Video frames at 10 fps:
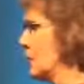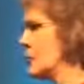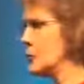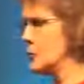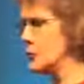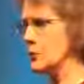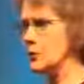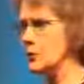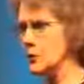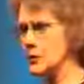were
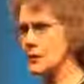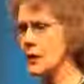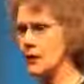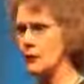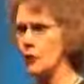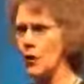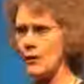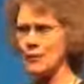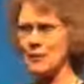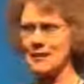introduced to this kind of
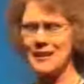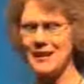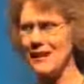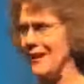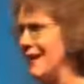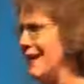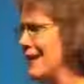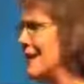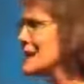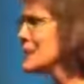water, we said,
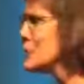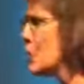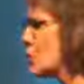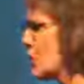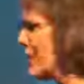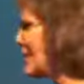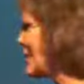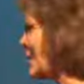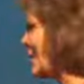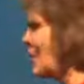that's a
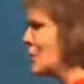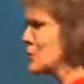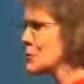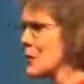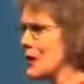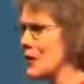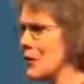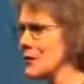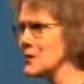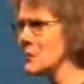no-brainer. We're spending
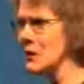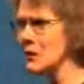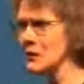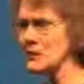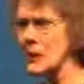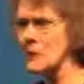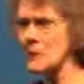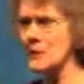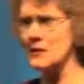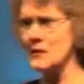all this money on
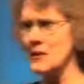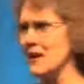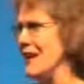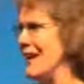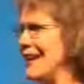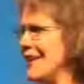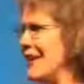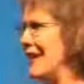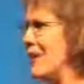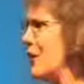supplements and,
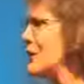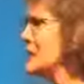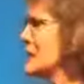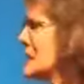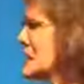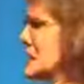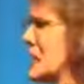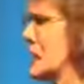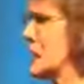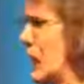and all these things to
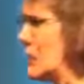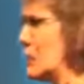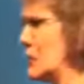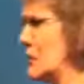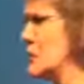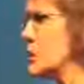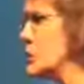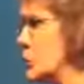get younger and to